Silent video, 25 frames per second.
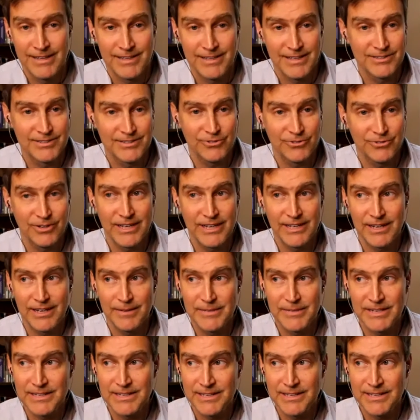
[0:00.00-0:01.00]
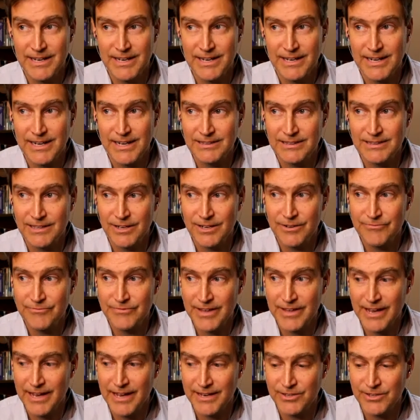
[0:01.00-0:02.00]
that's great. I mean, I, I love
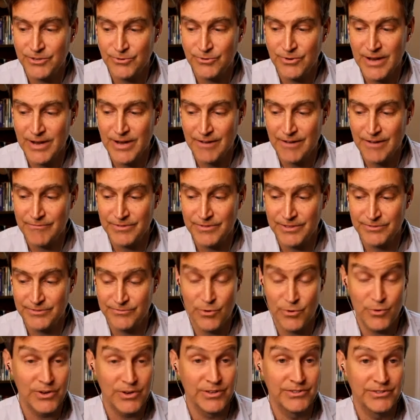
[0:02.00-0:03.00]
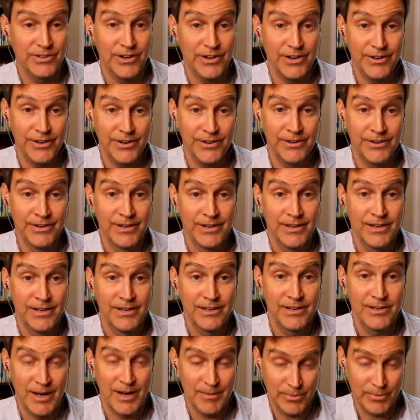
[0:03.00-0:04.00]
that you have this focus on
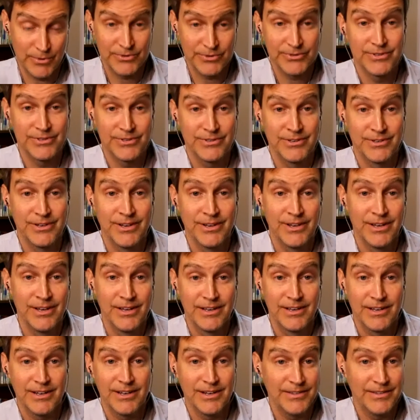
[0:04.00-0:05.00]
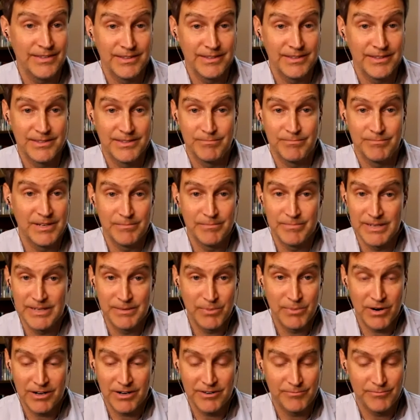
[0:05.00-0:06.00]
couples uh, that's been a big
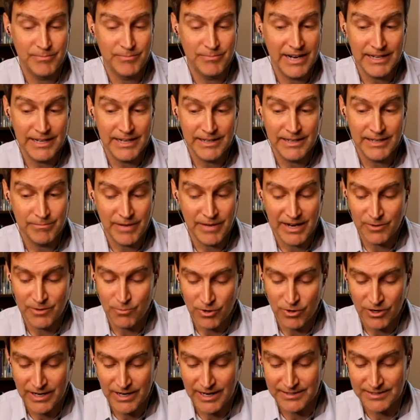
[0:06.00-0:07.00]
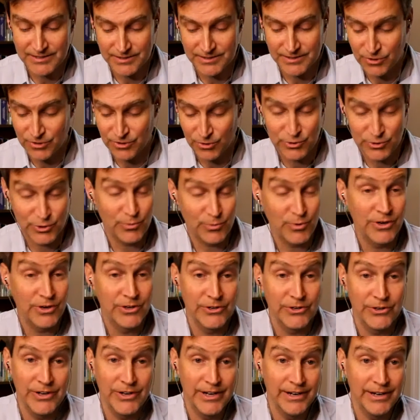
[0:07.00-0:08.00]
part of my my work as a social
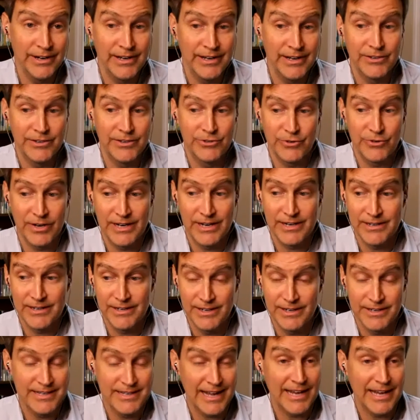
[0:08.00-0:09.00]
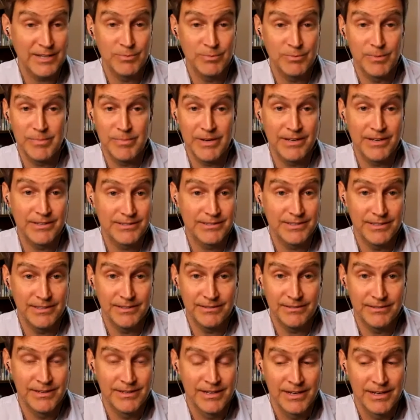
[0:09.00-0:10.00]
worker and, and trained in attachment based
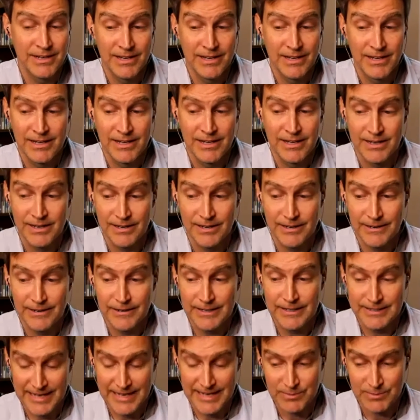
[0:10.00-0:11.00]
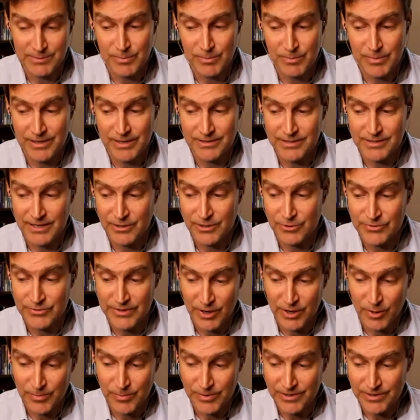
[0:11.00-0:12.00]
and uh, attachment based
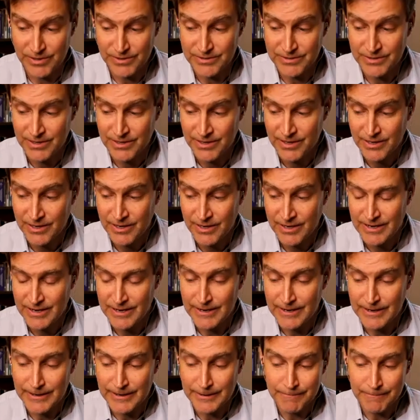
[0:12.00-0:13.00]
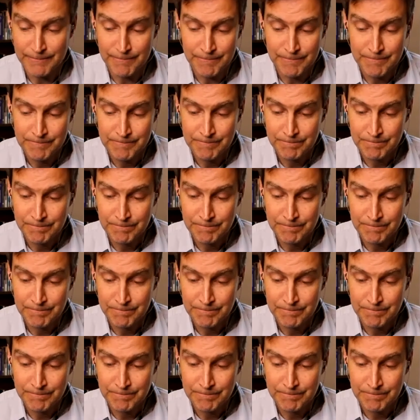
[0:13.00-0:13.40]
psychotherapies. Um,